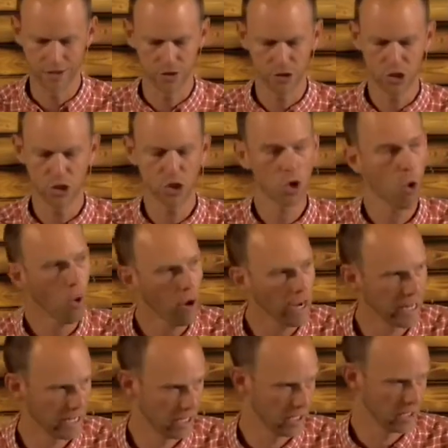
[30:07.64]
he is
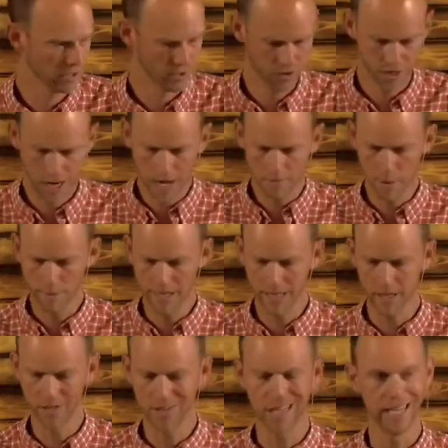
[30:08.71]
scorning us, but
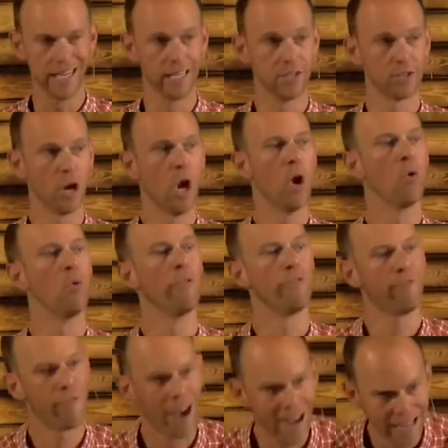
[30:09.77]
because he is
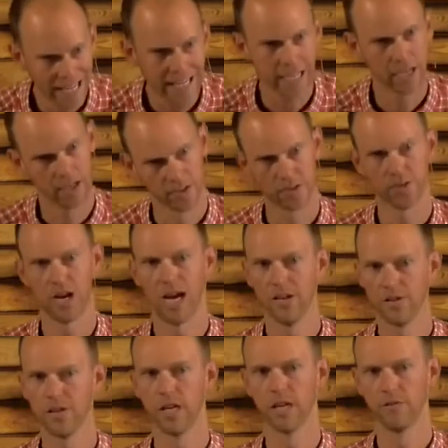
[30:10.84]
refining us,
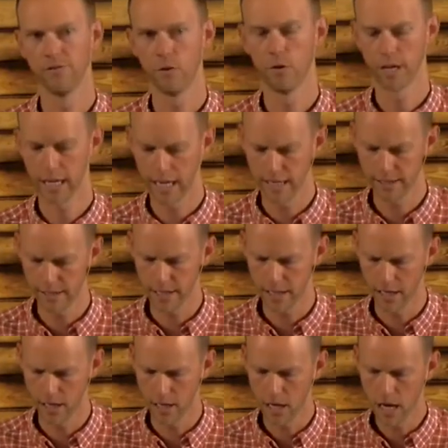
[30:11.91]
Isaiah
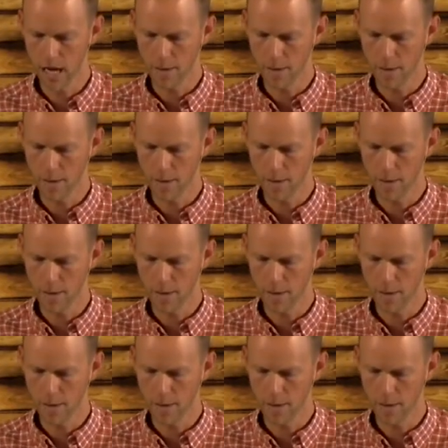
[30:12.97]
48:10,